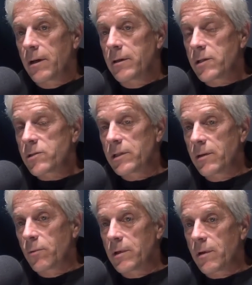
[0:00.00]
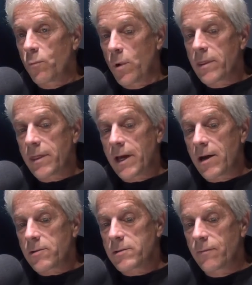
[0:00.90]
Initially, when
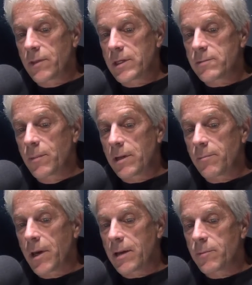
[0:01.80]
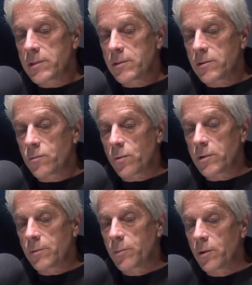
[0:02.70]
1,000 of these Minuteman missiles were
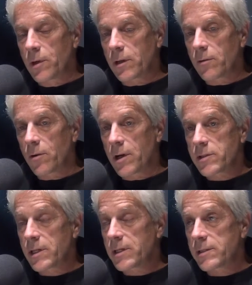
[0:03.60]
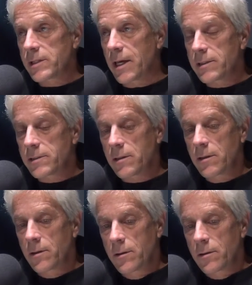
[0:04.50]
deployed across 6 states,
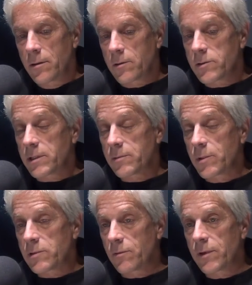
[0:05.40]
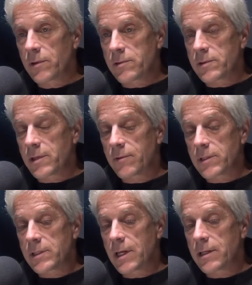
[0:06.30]
or 6 missile fields in 7
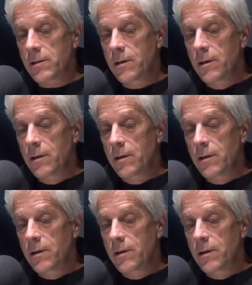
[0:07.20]
states,